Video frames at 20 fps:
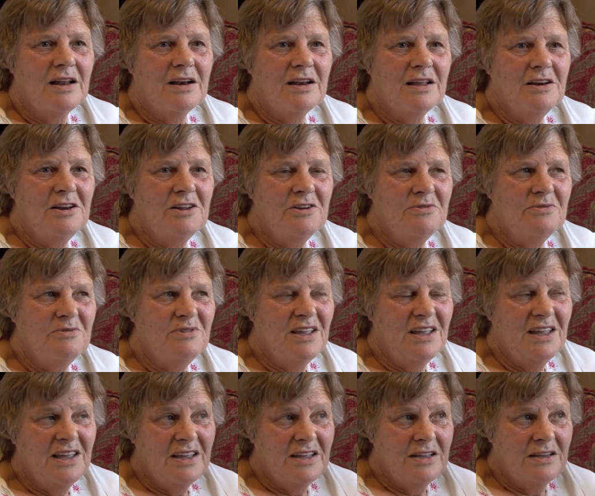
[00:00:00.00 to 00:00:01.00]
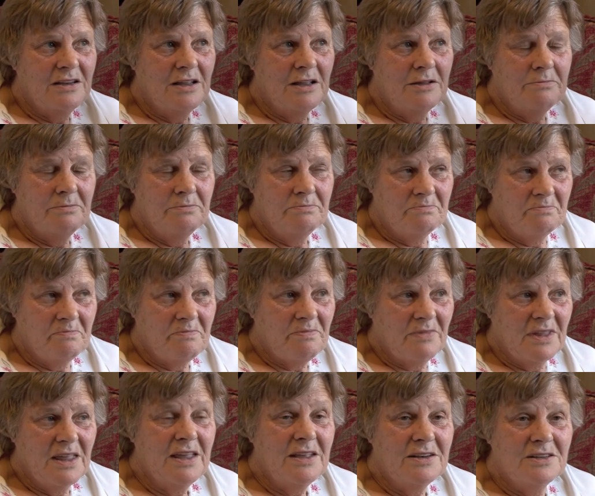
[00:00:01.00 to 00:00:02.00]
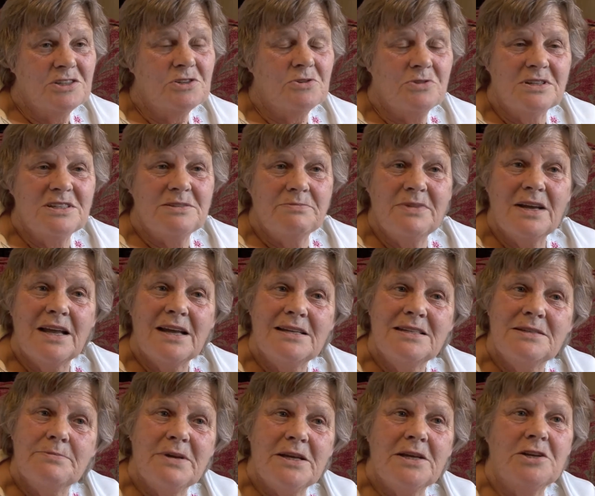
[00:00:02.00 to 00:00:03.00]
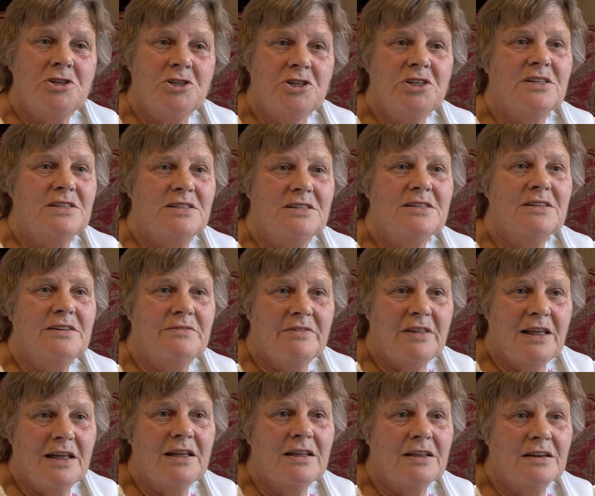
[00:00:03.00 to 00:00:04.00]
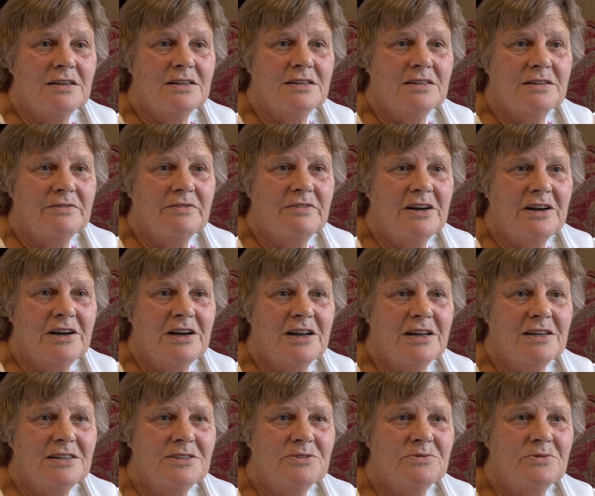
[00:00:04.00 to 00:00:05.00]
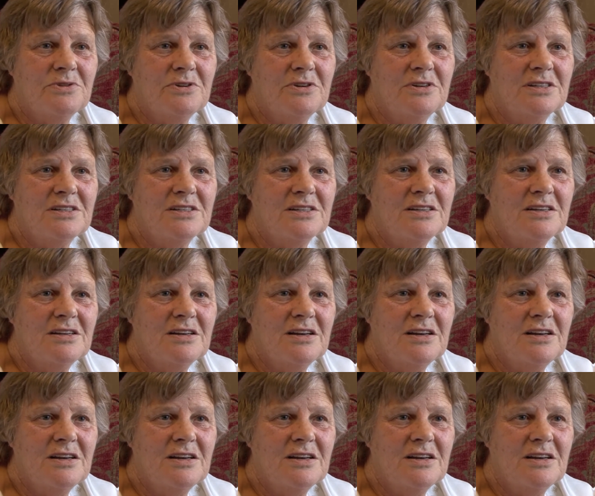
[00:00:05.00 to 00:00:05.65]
And I know Ian's got some nice pictures of that, very nice ones.